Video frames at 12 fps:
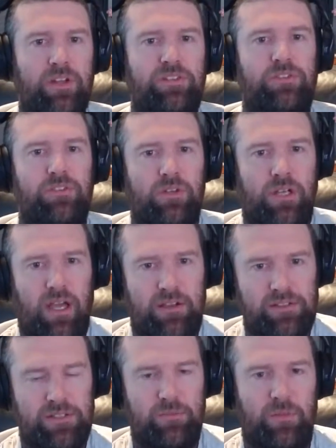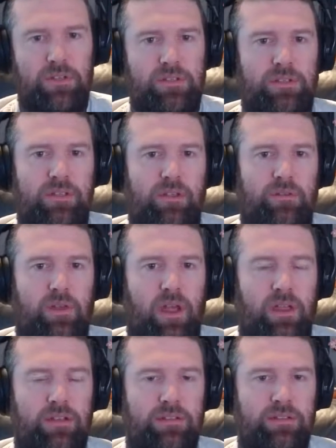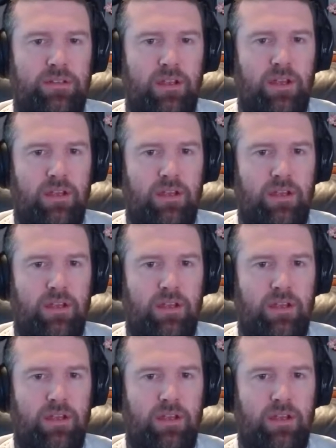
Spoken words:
reach new customers and